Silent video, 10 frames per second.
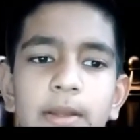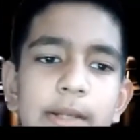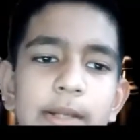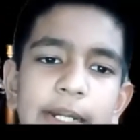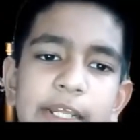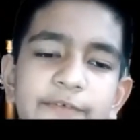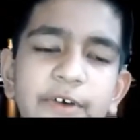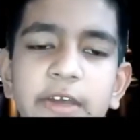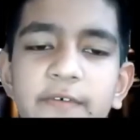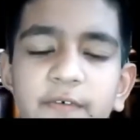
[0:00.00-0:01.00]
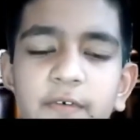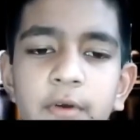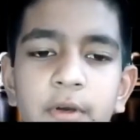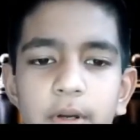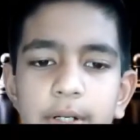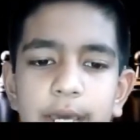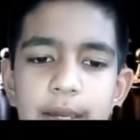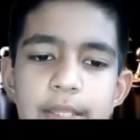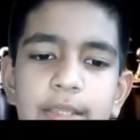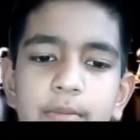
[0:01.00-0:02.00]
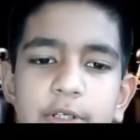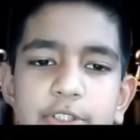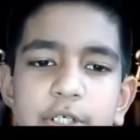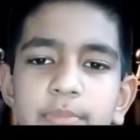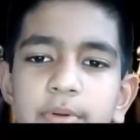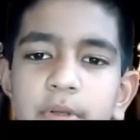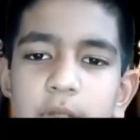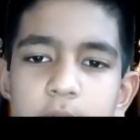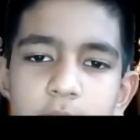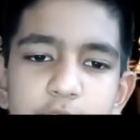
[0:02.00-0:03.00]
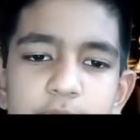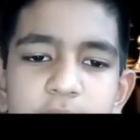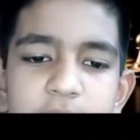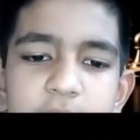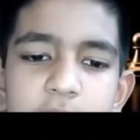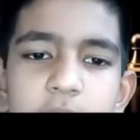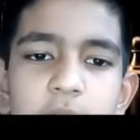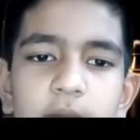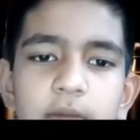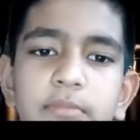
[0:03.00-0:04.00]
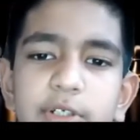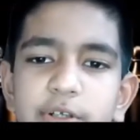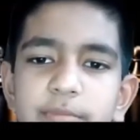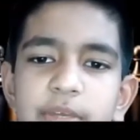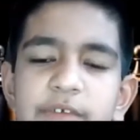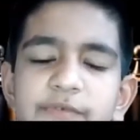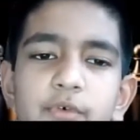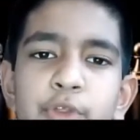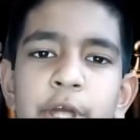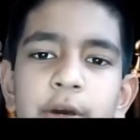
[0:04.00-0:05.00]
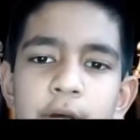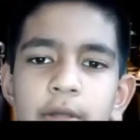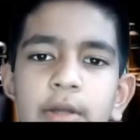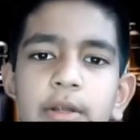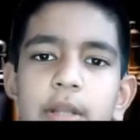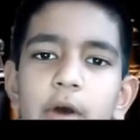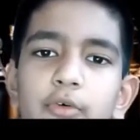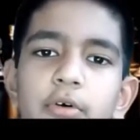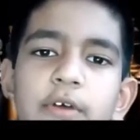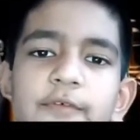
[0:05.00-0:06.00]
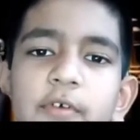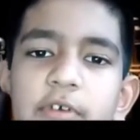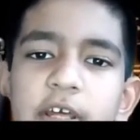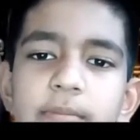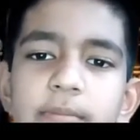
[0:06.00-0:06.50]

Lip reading: Knight e5, attacking the bishop, bishop b3, bishop b4 check. Now, if you do